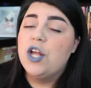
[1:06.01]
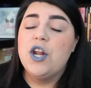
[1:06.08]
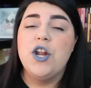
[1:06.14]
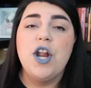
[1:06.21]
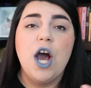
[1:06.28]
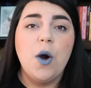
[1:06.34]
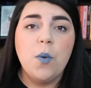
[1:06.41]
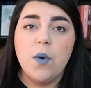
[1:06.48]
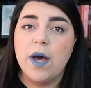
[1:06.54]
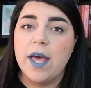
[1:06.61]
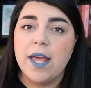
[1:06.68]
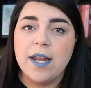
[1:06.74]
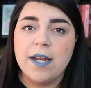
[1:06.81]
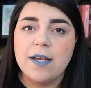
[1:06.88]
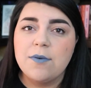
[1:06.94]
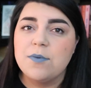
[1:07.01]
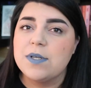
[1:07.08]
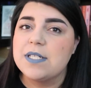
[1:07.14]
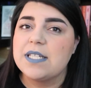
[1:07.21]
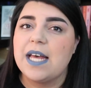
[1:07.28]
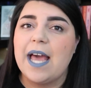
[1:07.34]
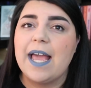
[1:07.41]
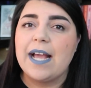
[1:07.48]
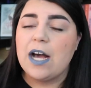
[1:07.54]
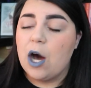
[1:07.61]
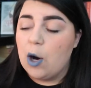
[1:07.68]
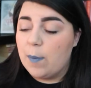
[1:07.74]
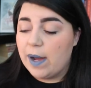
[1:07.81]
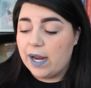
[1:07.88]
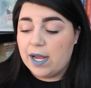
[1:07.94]
No one was like,
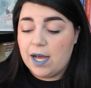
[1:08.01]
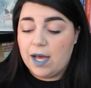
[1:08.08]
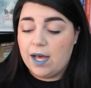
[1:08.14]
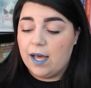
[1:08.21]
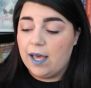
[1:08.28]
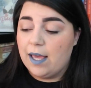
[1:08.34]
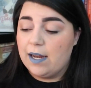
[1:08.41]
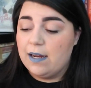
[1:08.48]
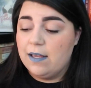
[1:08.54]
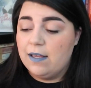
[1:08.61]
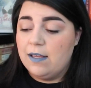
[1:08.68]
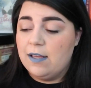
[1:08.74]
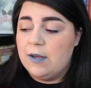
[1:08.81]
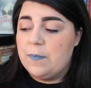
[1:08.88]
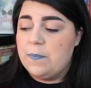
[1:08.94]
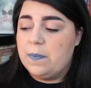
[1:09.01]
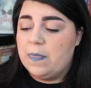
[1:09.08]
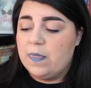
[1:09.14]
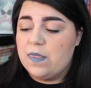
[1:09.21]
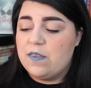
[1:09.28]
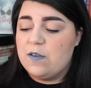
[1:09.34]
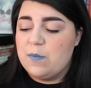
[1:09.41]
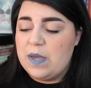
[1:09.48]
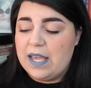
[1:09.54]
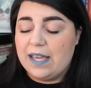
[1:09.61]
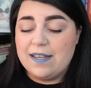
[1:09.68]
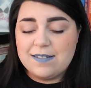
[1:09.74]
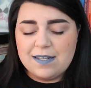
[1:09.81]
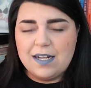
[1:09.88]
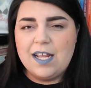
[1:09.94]
oh my God,
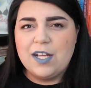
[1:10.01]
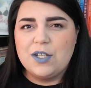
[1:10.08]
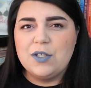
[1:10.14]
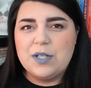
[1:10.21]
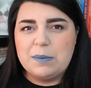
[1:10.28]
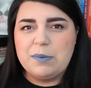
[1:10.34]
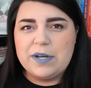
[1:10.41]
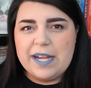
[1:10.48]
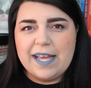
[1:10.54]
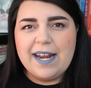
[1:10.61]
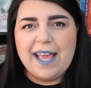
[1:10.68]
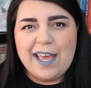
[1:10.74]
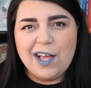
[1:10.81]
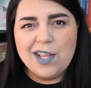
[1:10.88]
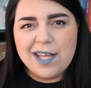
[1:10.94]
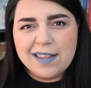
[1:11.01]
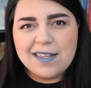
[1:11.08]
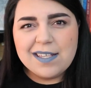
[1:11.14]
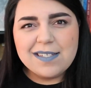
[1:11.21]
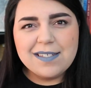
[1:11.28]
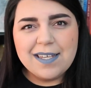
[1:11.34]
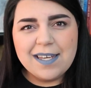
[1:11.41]
Temecka is gonna include a Brianna Hale on this